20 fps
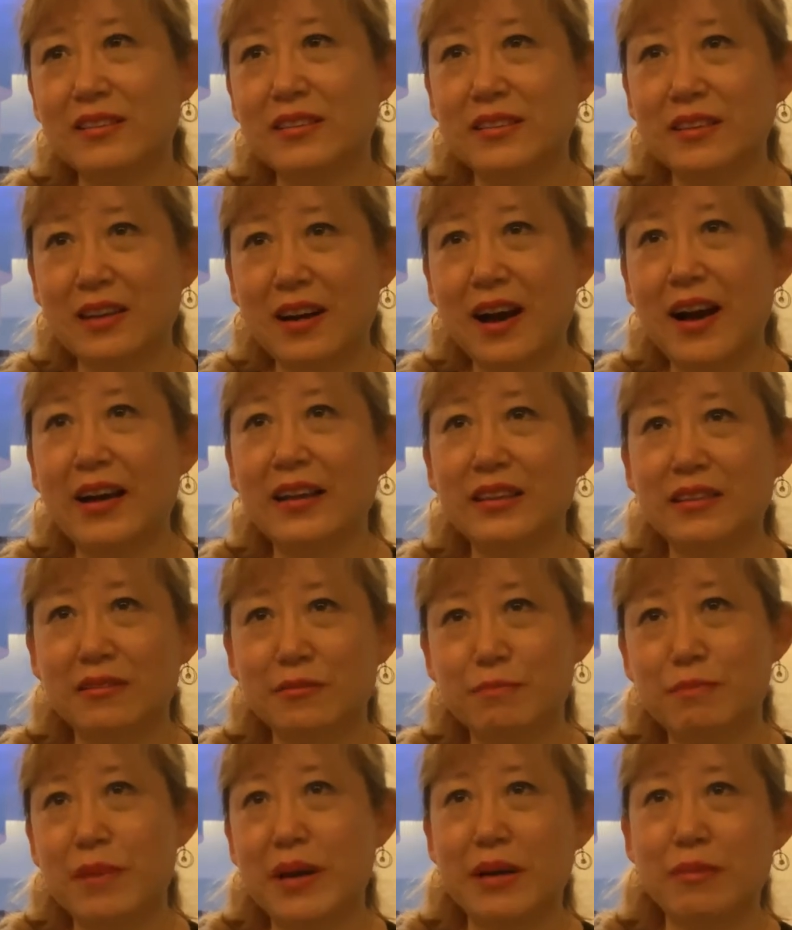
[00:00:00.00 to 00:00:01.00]
kind of
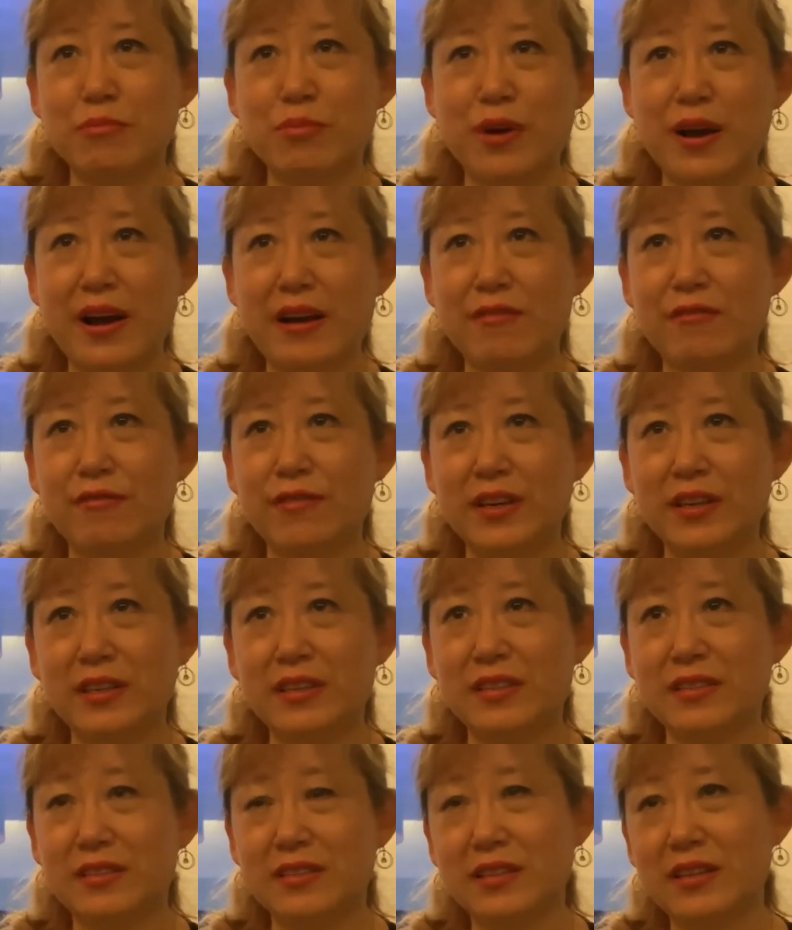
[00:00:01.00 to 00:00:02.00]
big
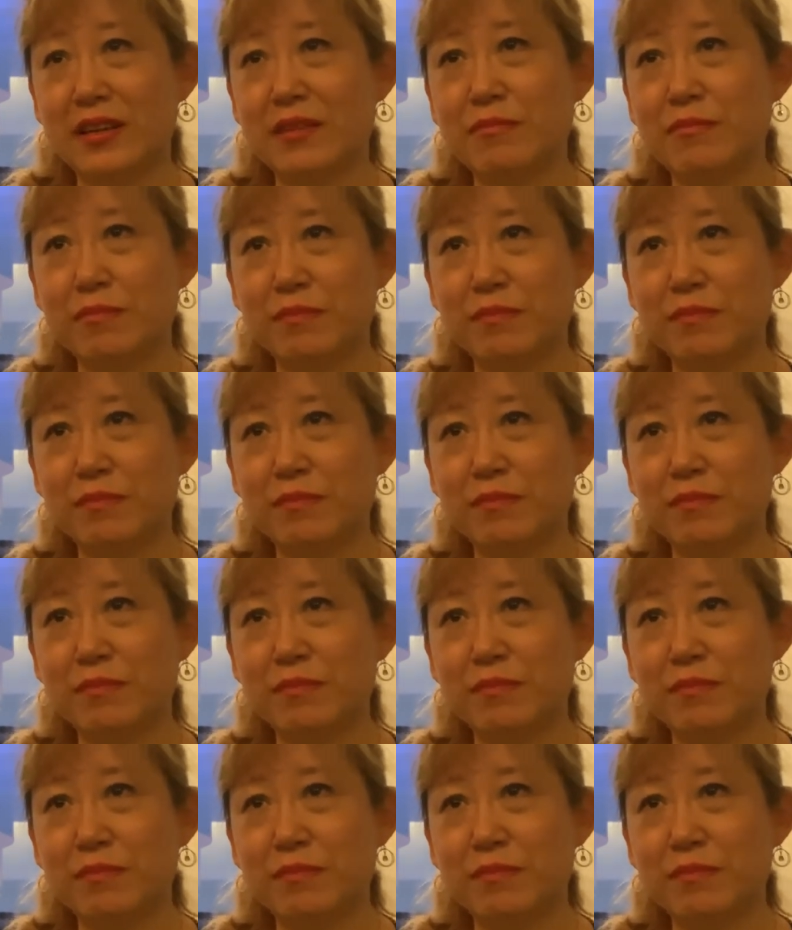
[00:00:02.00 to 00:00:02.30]
breakfast and